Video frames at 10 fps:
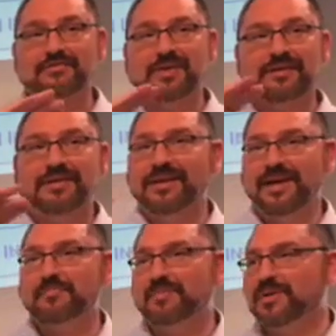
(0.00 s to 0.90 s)
In fact, they
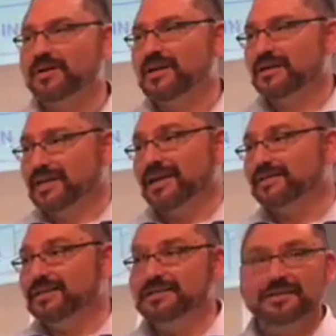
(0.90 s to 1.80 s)
can't put, they
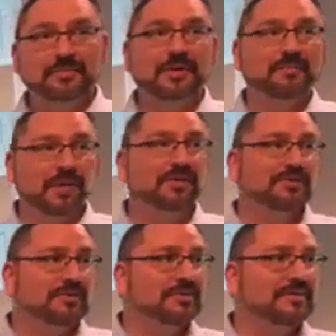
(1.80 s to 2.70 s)
can't legally put
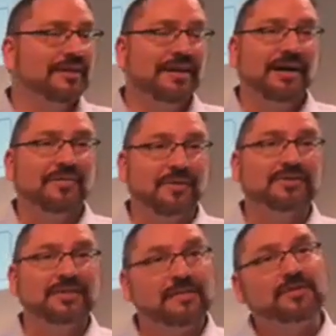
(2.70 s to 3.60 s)
pictures on those